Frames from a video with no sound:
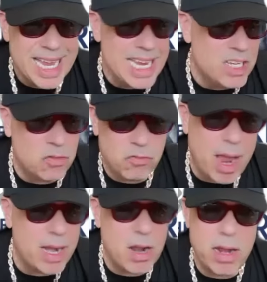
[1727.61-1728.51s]
He's
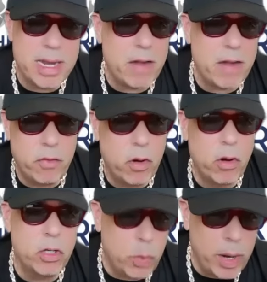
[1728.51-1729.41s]
right on that
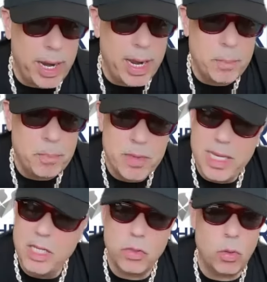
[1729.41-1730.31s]
verge where
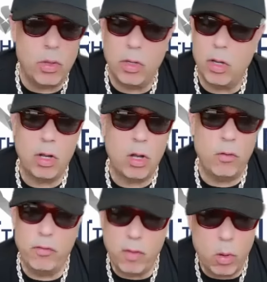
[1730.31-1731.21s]
he's either going to go
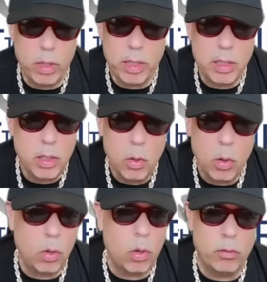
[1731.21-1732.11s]
forward
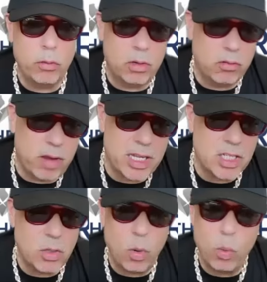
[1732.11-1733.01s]
or going to regress.